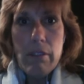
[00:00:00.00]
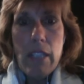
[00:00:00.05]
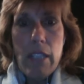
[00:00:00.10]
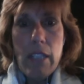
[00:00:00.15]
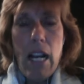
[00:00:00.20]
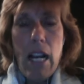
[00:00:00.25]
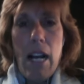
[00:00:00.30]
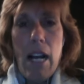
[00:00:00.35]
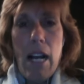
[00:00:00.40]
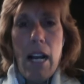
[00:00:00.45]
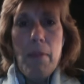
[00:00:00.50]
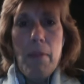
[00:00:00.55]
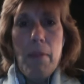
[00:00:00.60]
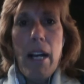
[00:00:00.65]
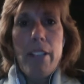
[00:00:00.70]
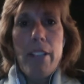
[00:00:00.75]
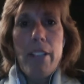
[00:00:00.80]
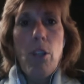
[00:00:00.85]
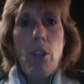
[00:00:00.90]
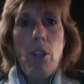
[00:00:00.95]
I
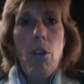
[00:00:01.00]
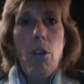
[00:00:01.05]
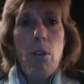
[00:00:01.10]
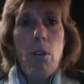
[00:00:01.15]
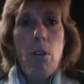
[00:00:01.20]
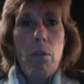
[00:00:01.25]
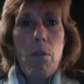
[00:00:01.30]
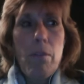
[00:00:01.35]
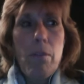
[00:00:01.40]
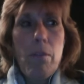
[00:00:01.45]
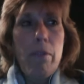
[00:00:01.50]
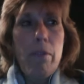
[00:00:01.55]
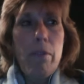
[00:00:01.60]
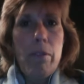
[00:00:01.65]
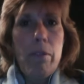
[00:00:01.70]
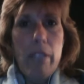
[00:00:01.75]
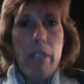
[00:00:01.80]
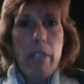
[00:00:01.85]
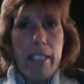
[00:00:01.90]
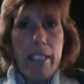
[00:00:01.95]
know,
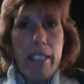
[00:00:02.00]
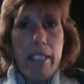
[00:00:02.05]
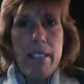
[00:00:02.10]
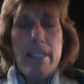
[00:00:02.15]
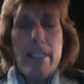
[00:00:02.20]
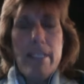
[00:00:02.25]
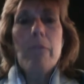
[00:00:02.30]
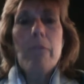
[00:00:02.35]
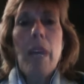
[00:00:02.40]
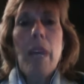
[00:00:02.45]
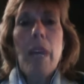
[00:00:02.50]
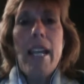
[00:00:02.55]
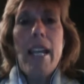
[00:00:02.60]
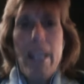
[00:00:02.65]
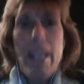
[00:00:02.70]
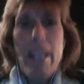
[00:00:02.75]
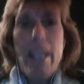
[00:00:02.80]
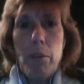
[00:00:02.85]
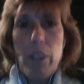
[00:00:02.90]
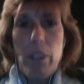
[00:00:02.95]
like I said, my
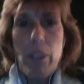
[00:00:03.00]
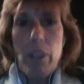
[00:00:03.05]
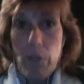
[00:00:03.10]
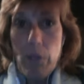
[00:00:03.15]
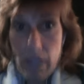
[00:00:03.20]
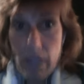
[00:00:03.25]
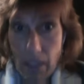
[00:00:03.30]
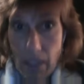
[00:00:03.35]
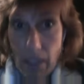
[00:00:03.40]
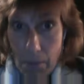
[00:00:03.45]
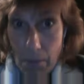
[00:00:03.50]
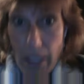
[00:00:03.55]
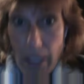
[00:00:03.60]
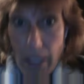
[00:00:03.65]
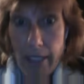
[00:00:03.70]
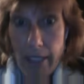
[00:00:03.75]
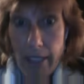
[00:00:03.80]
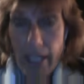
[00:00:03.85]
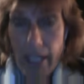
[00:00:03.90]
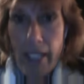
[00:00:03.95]
hammering was on
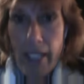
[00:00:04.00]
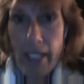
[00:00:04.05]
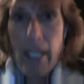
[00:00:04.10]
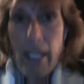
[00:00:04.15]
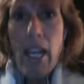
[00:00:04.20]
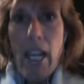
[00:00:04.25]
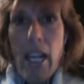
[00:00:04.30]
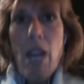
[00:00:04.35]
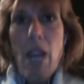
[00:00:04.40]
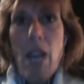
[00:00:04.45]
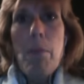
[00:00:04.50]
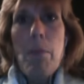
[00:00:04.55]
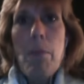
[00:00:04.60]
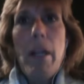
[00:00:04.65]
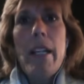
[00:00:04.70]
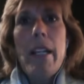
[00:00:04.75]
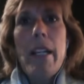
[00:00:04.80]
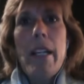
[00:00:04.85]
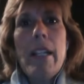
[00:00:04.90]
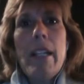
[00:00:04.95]
Monday,
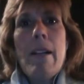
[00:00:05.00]
but